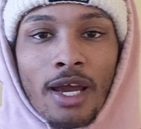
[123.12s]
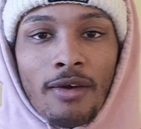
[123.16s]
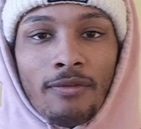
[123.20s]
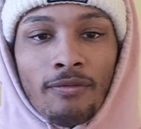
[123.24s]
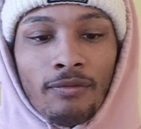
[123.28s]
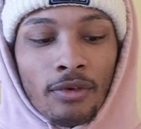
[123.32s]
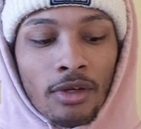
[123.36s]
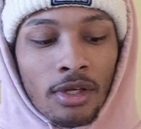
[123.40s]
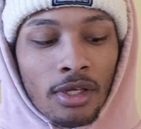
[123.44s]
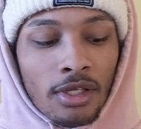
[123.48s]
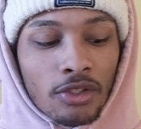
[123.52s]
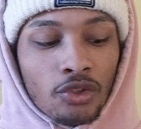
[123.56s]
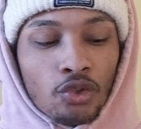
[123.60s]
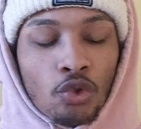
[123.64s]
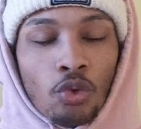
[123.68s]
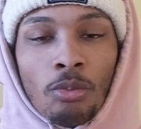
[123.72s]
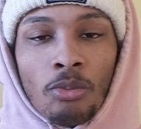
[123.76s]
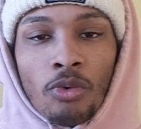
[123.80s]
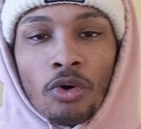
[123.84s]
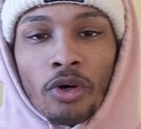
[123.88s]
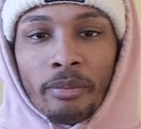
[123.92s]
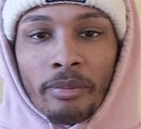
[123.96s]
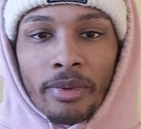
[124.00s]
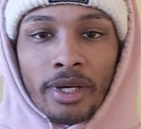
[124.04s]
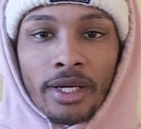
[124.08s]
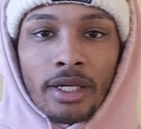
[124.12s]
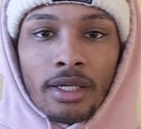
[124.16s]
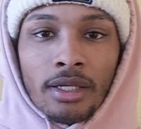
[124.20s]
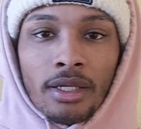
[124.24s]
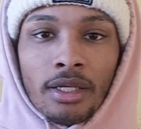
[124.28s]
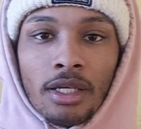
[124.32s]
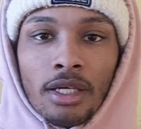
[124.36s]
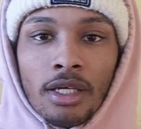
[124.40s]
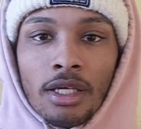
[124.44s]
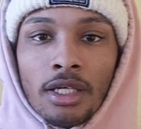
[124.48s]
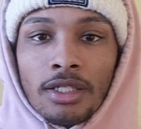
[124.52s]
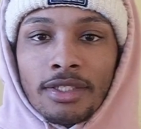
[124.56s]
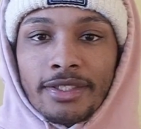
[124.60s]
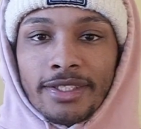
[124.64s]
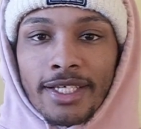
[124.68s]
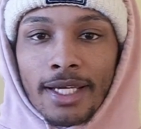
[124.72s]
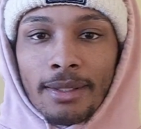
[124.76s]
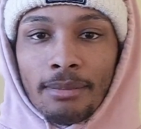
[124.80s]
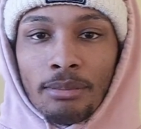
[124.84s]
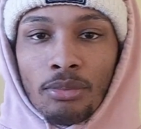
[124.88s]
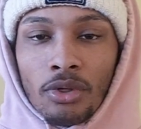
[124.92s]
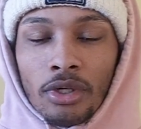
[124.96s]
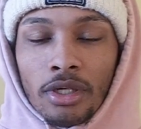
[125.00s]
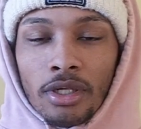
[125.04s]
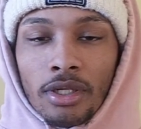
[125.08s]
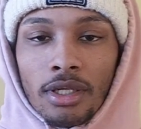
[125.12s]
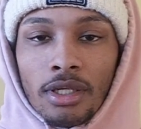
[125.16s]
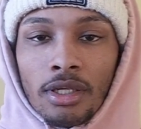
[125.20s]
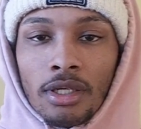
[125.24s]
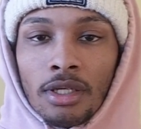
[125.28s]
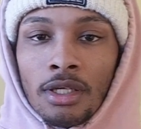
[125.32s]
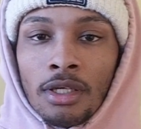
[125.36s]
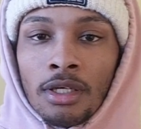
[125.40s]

I have 2 more in my sideboard.